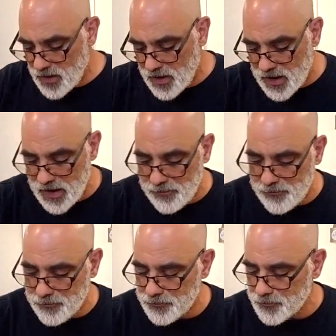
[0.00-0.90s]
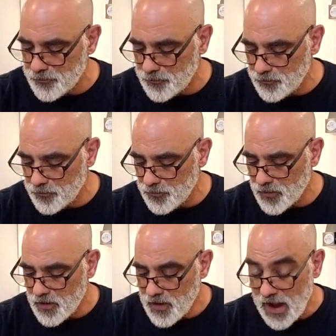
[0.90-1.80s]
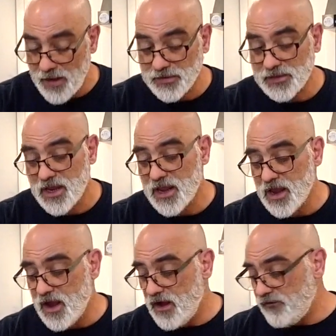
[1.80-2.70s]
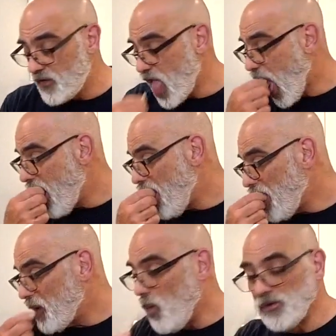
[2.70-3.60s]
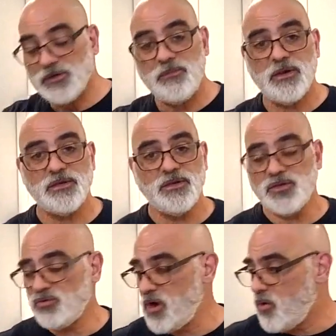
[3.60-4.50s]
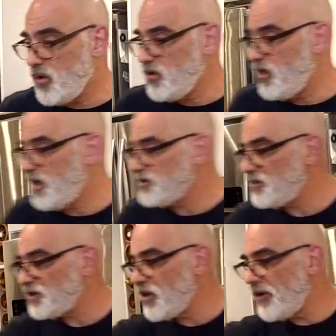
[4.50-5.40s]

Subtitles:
I was thinking of, what's the Mexican street corn you like so much?